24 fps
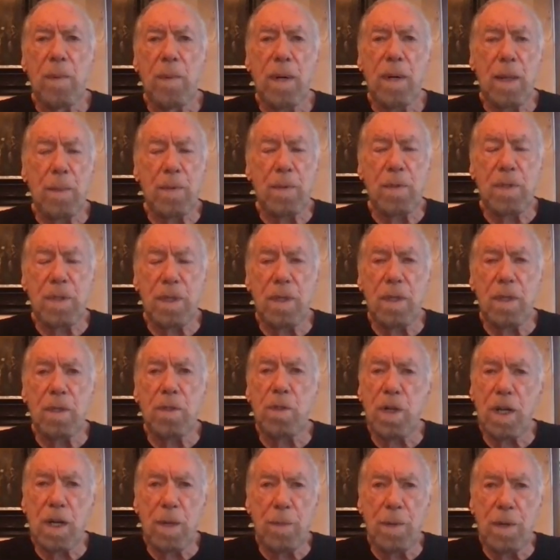But I'm still
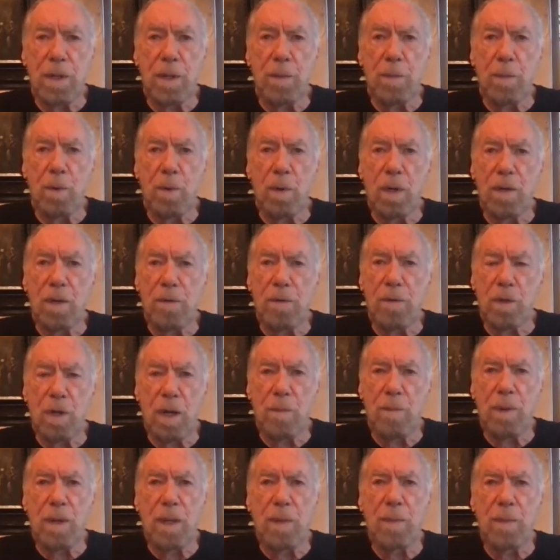chairman of the board of
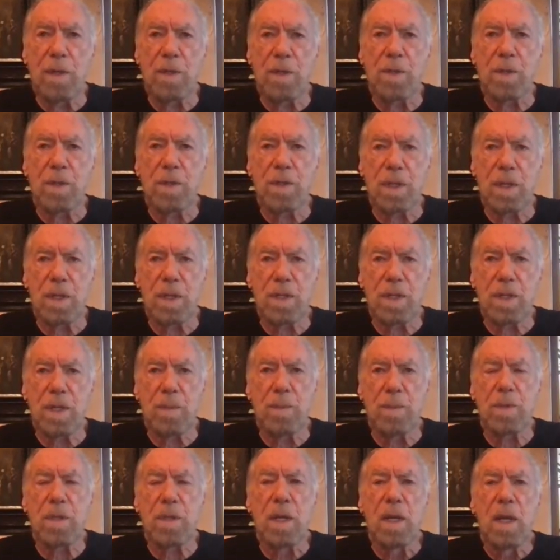John Paul Mitchell
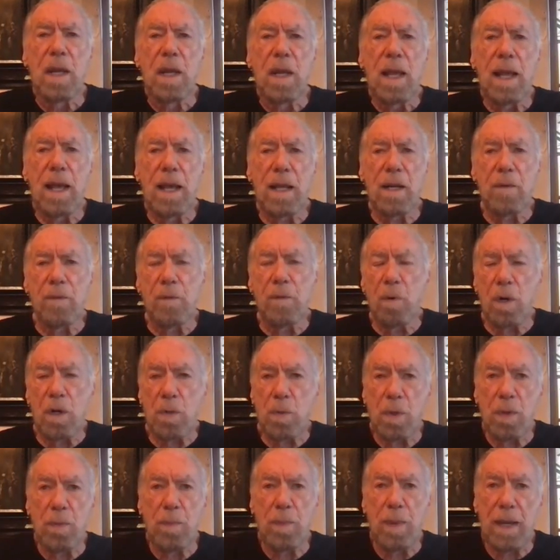Systems, and of course
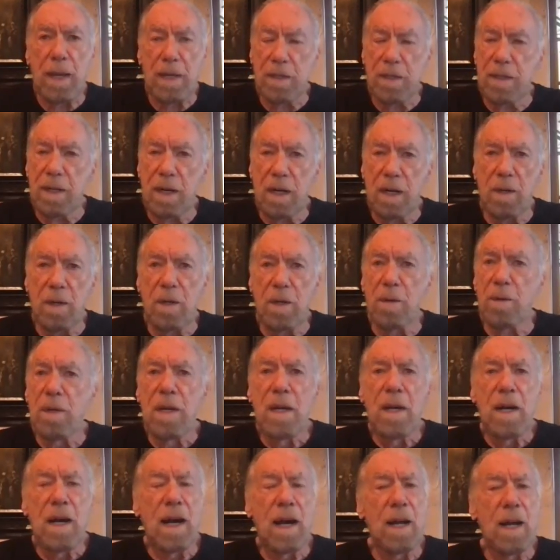with Bandero,
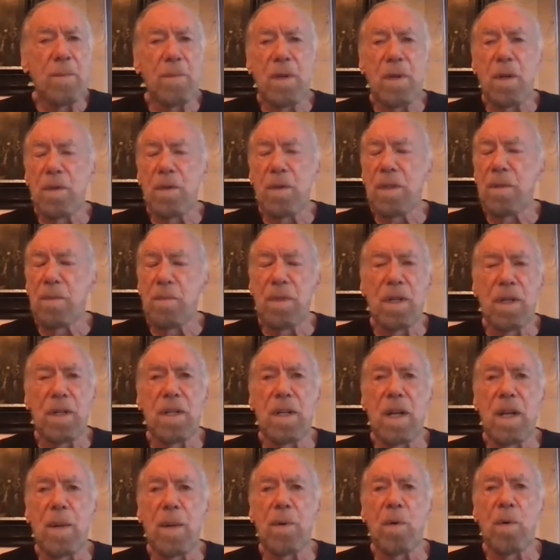I'm you know, the
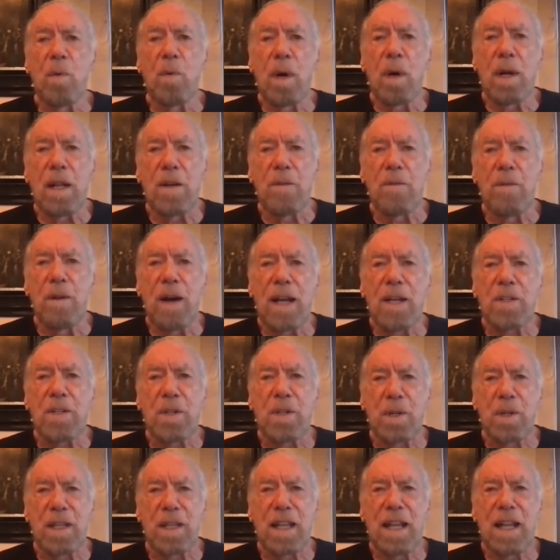number one
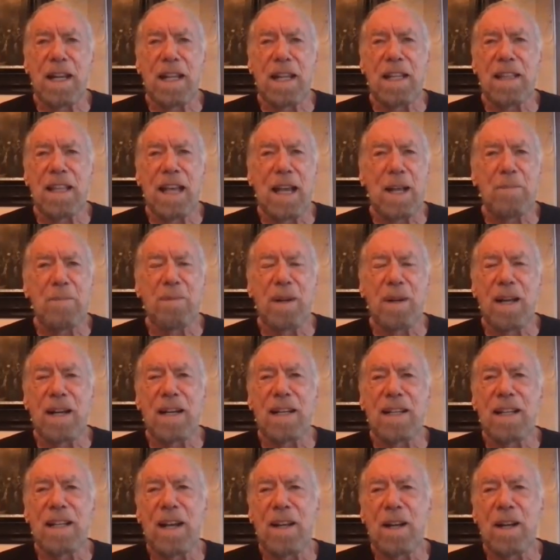advisor getting that
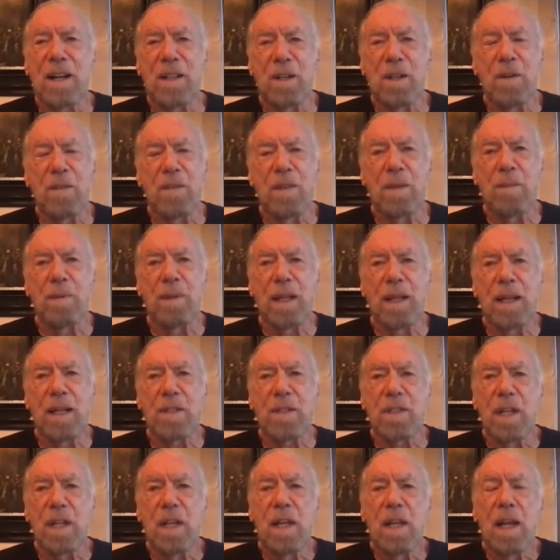product out all over the
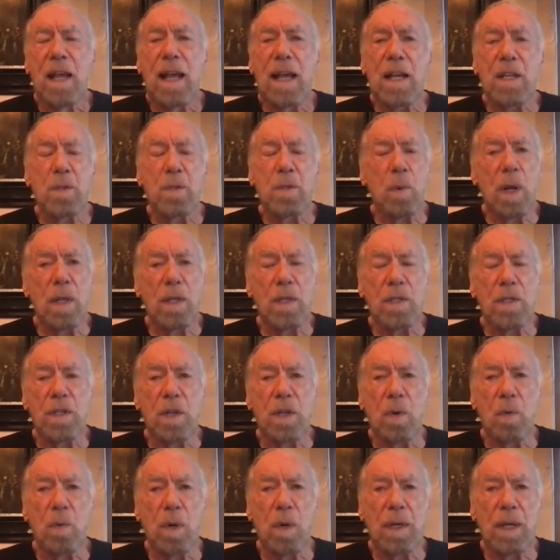place, as well as you
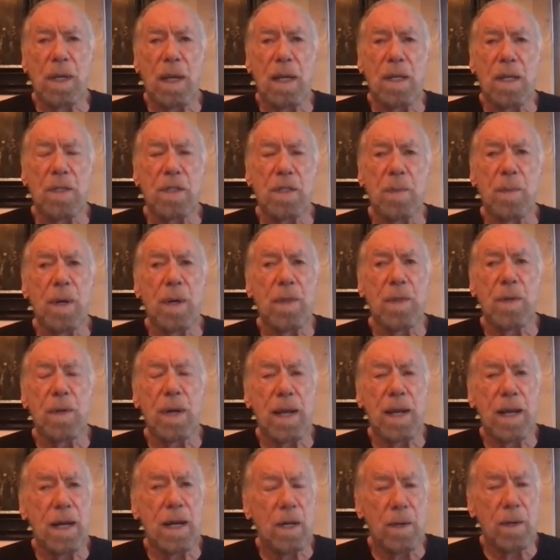know working in some
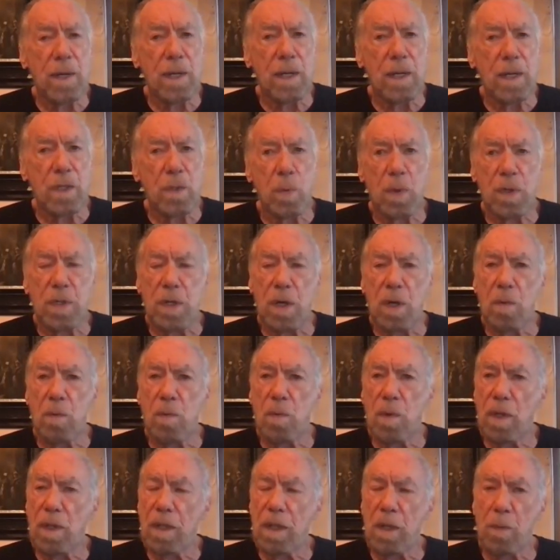other areas which are
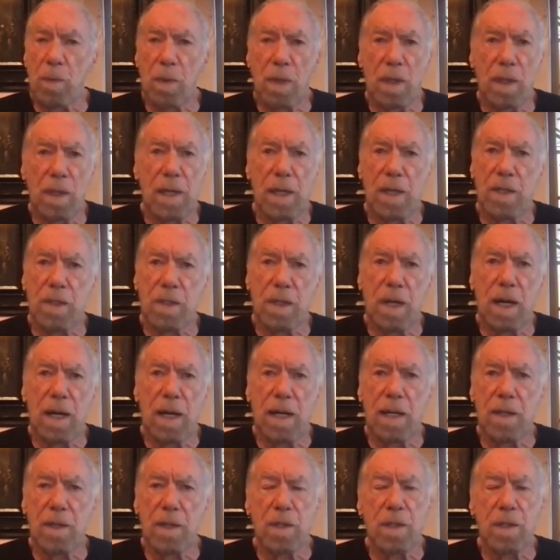really really
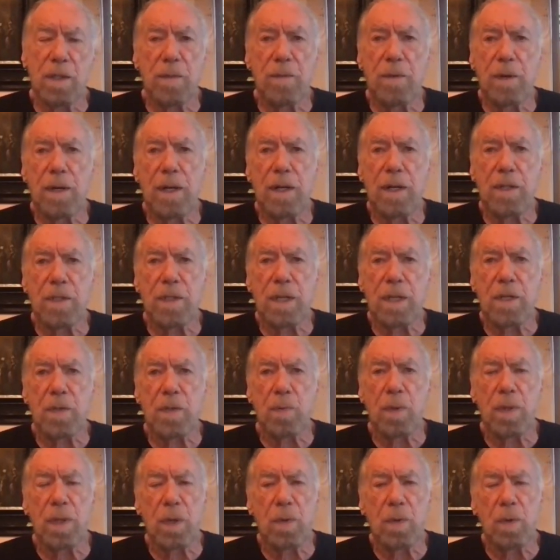exciting. There's some various things
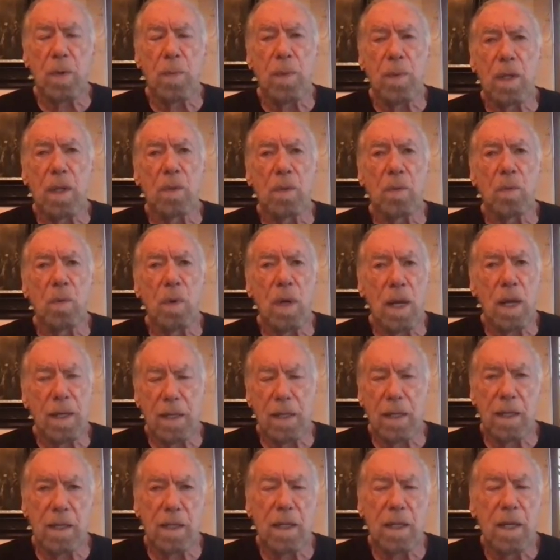with a group called
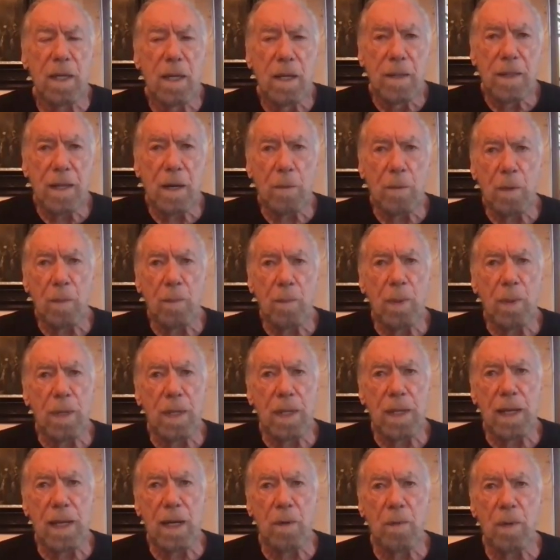Rocket that we're putting
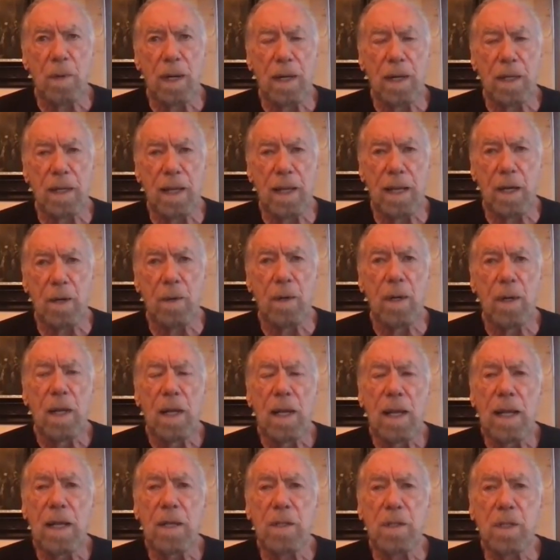out now,
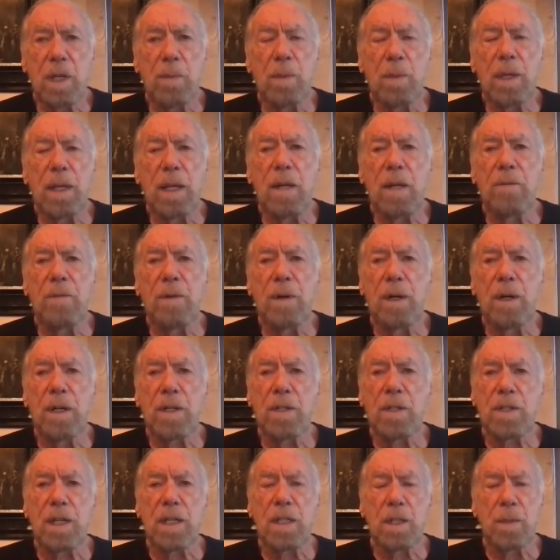and so I'm looking at various
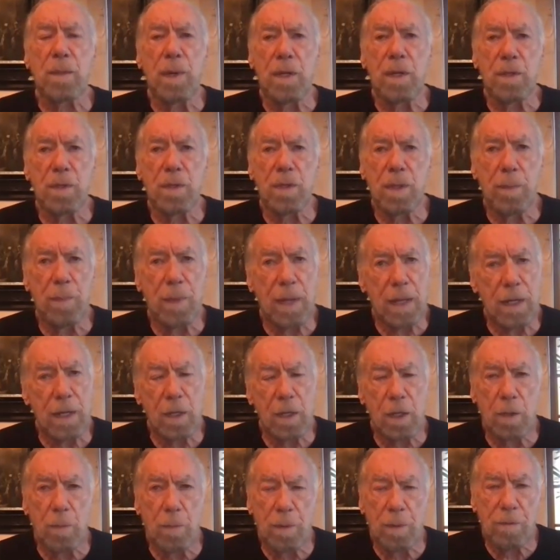things. I'm also in the
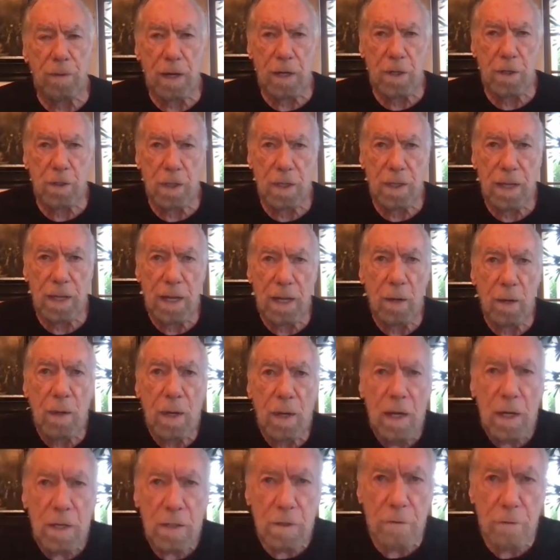medical profession now
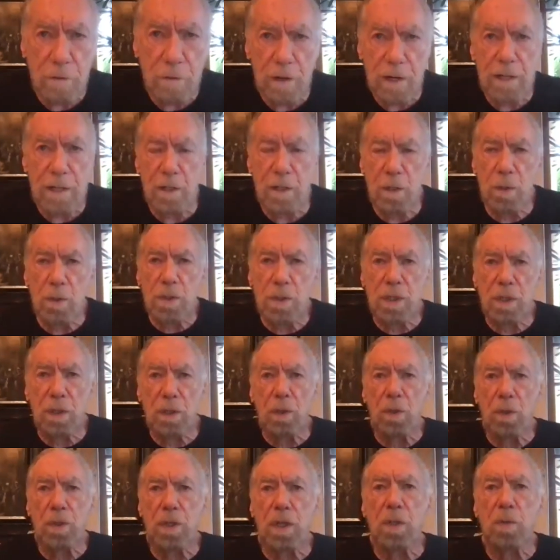to find new
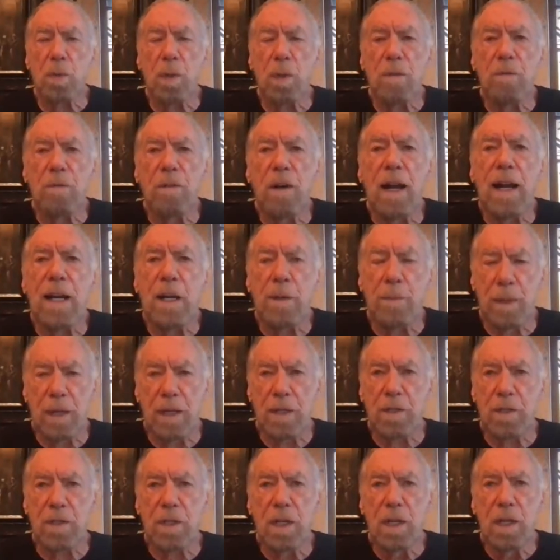solutions with
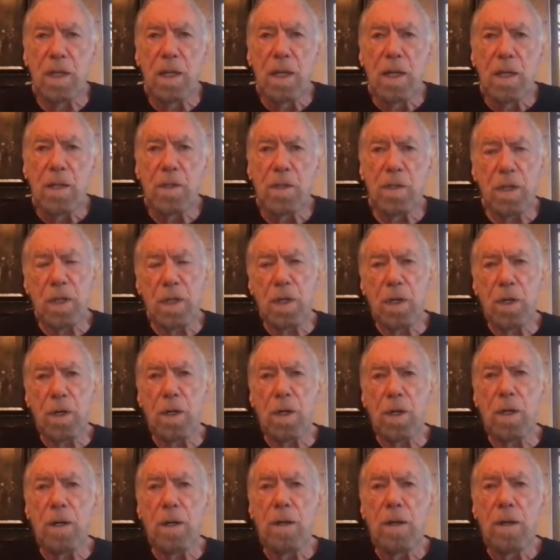vitamins to
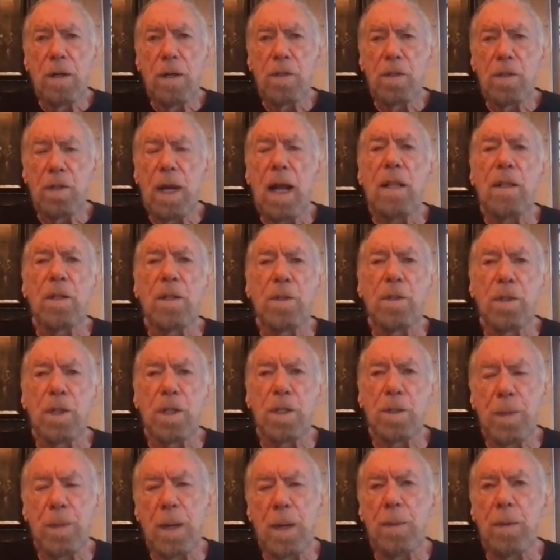cure
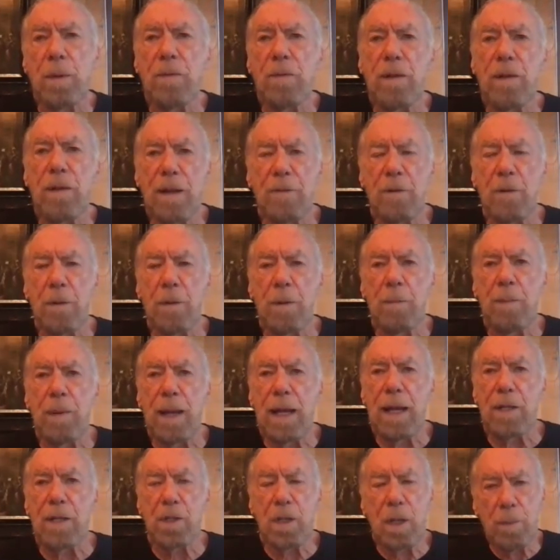challenges people have had from the
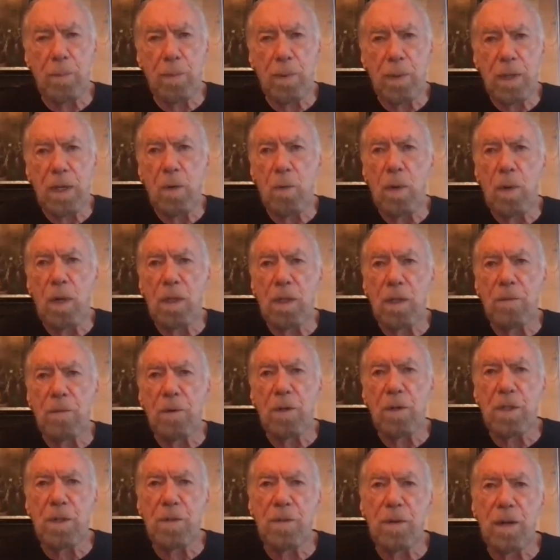past. So I'm pretty well
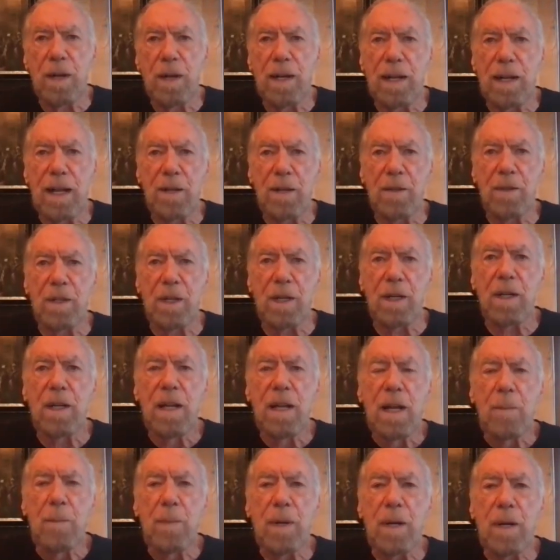diversified out there,
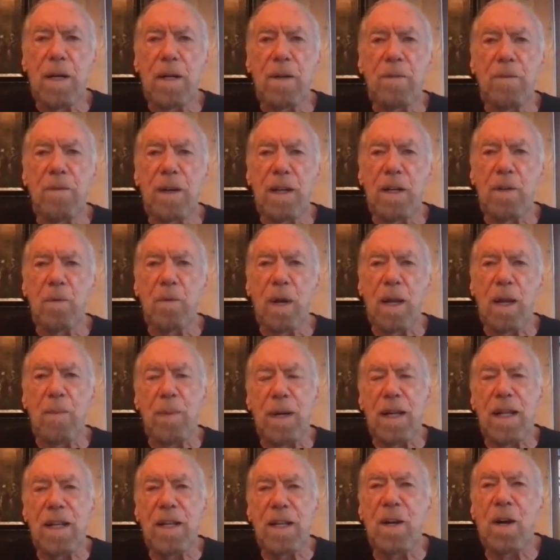but in a fun way.
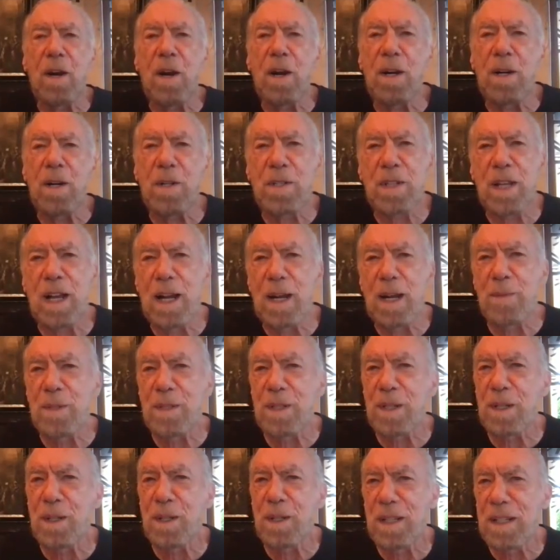But in cars, I'm
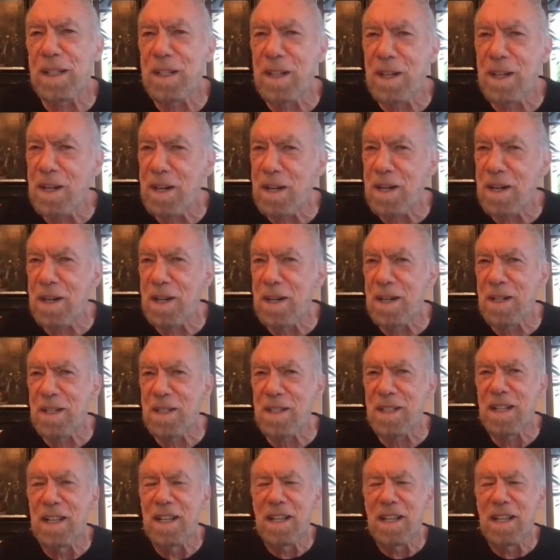still in cars.